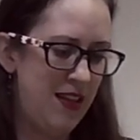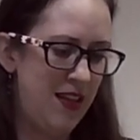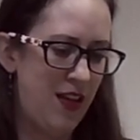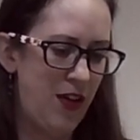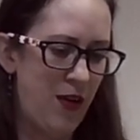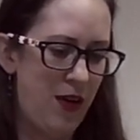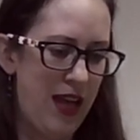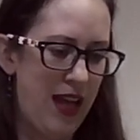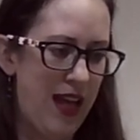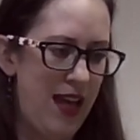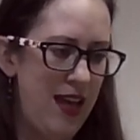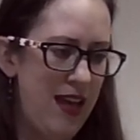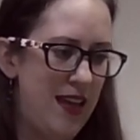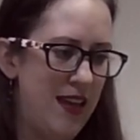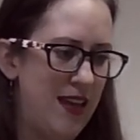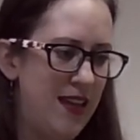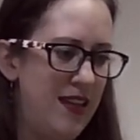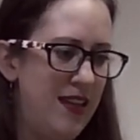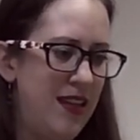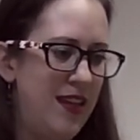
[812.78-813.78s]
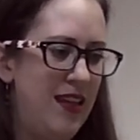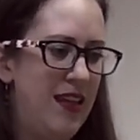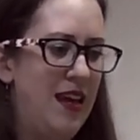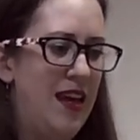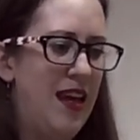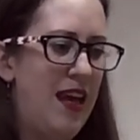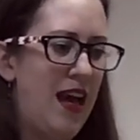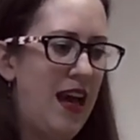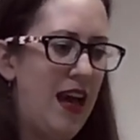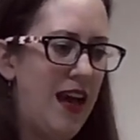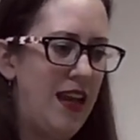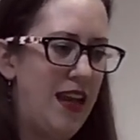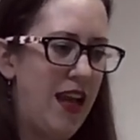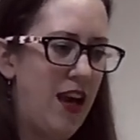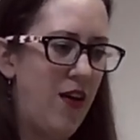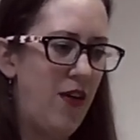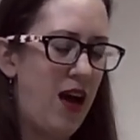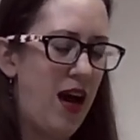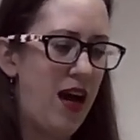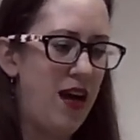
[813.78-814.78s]
Okay, and
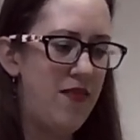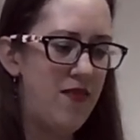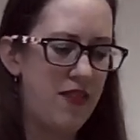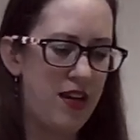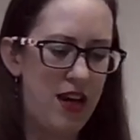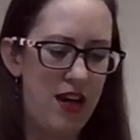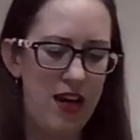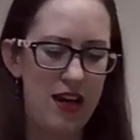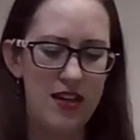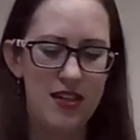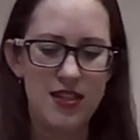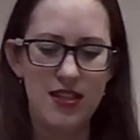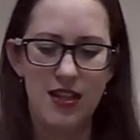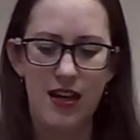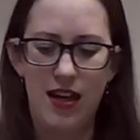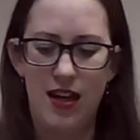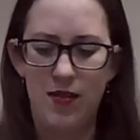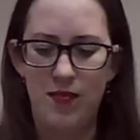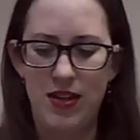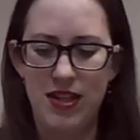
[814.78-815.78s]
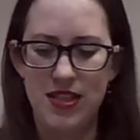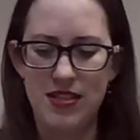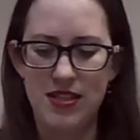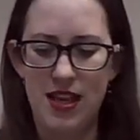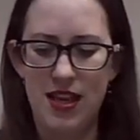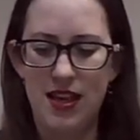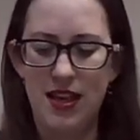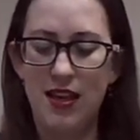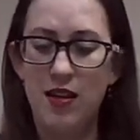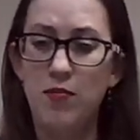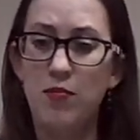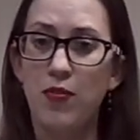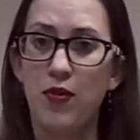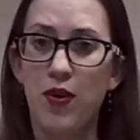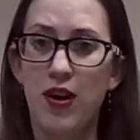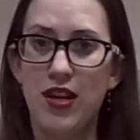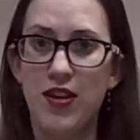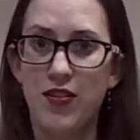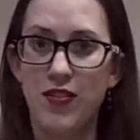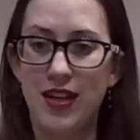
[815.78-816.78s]
now I've got, it's like an
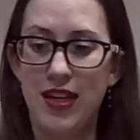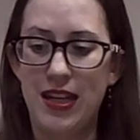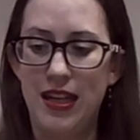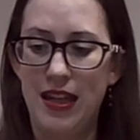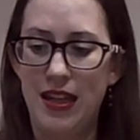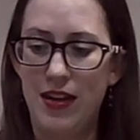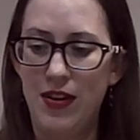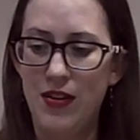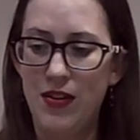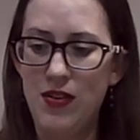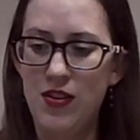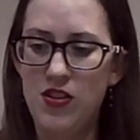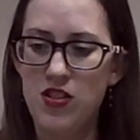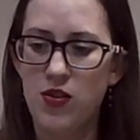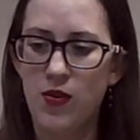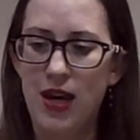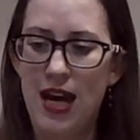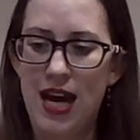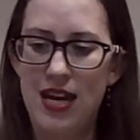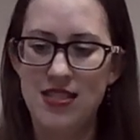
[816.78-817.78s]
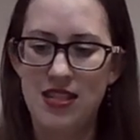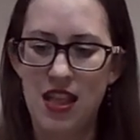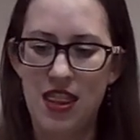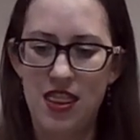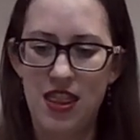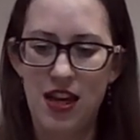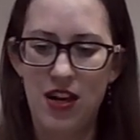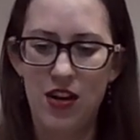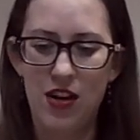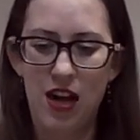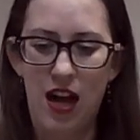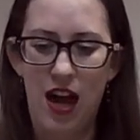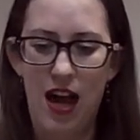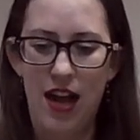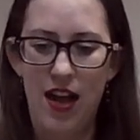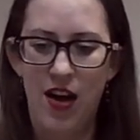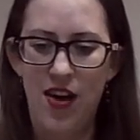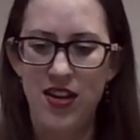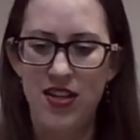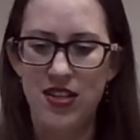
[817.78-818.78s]
embroidery needle, so it has a thicker eye
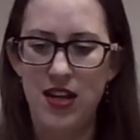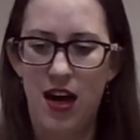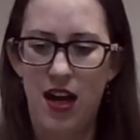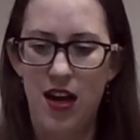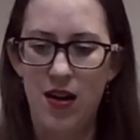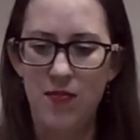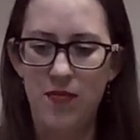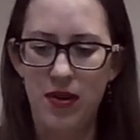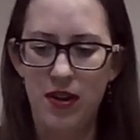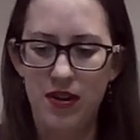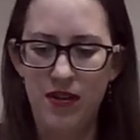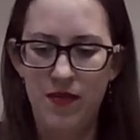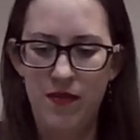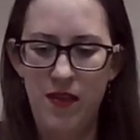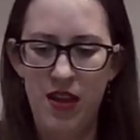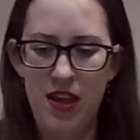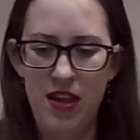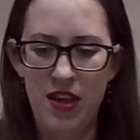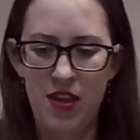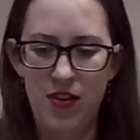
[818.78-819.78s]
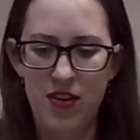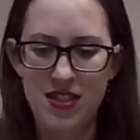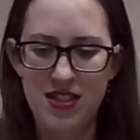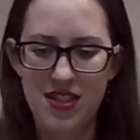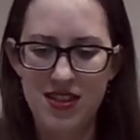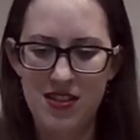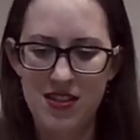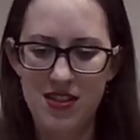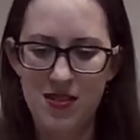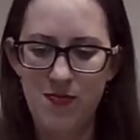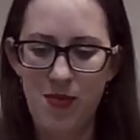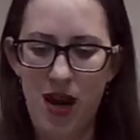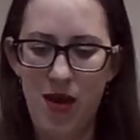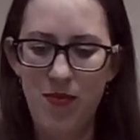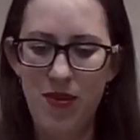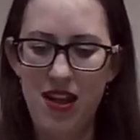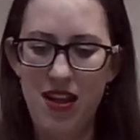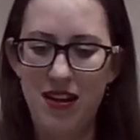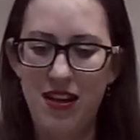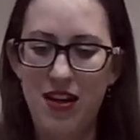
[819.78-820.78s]
on top. You can see this is
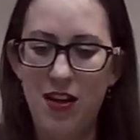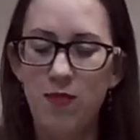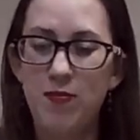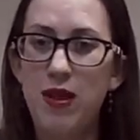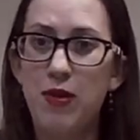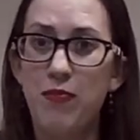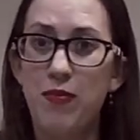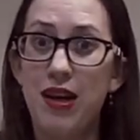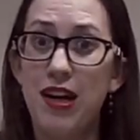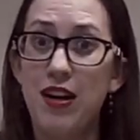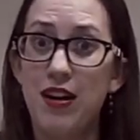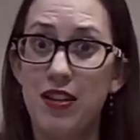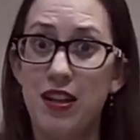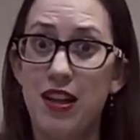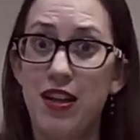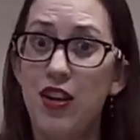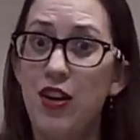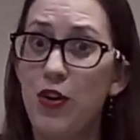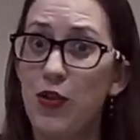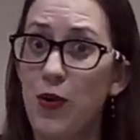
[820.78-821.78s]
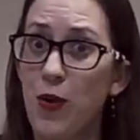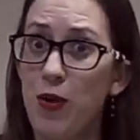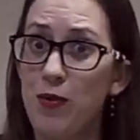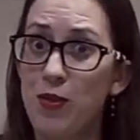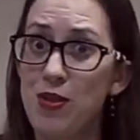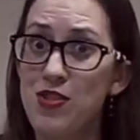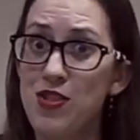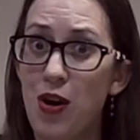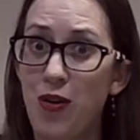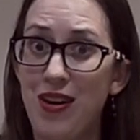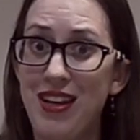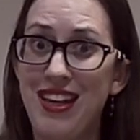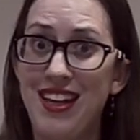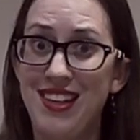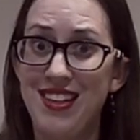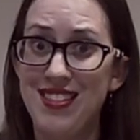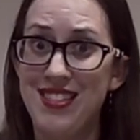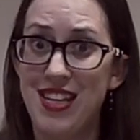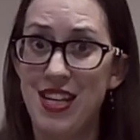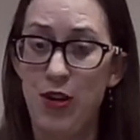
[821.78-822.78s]
probably a little bit bigger than your normal sewing
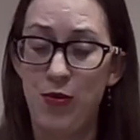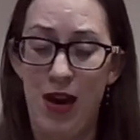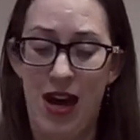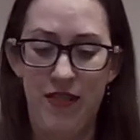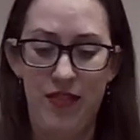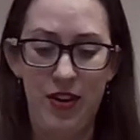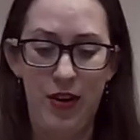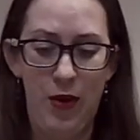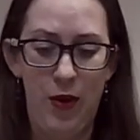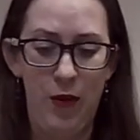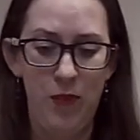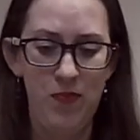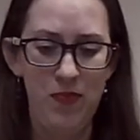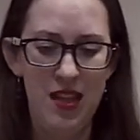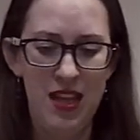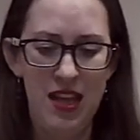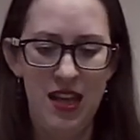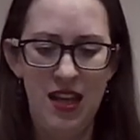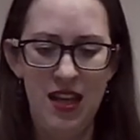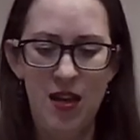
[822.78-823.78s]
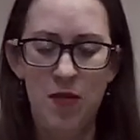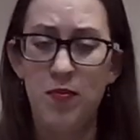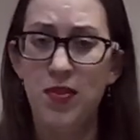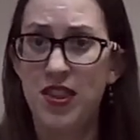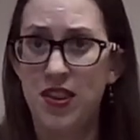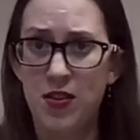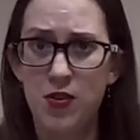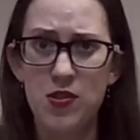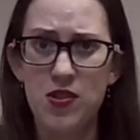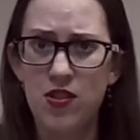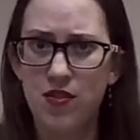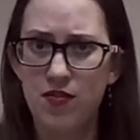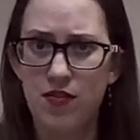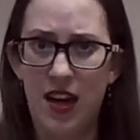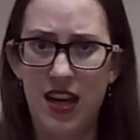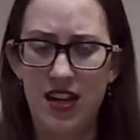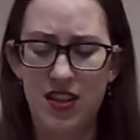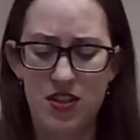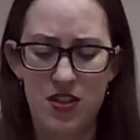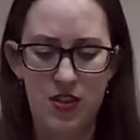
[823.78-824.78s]
needles that you have at home, but those are
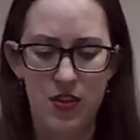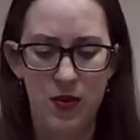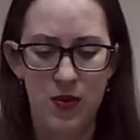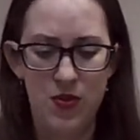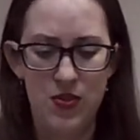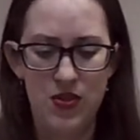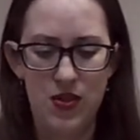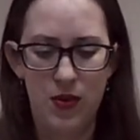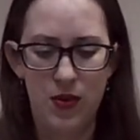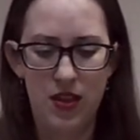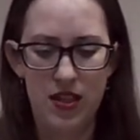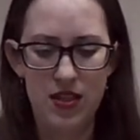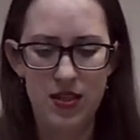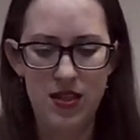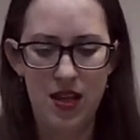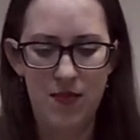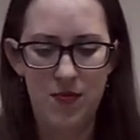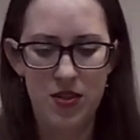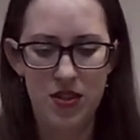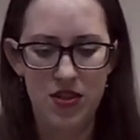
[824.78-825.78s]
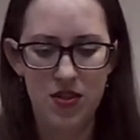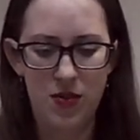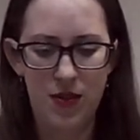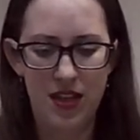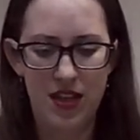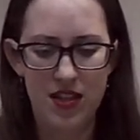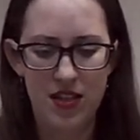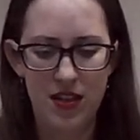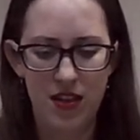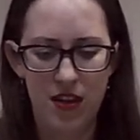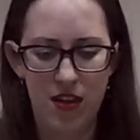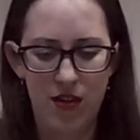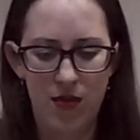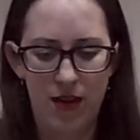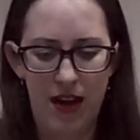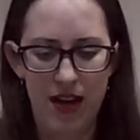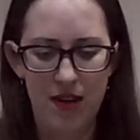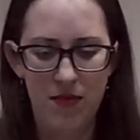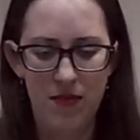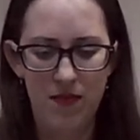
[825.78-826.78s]
fine too. So this I'm just going to
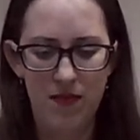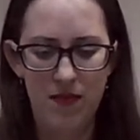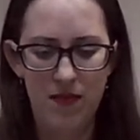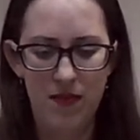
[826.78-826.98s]
thread.